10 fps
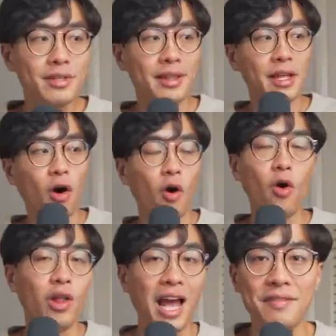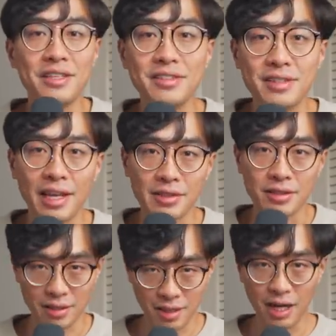that they all have these things
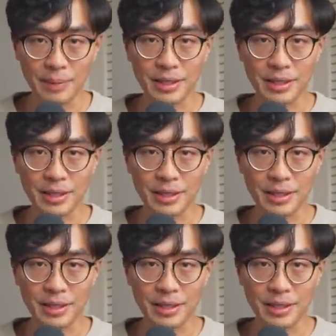in common.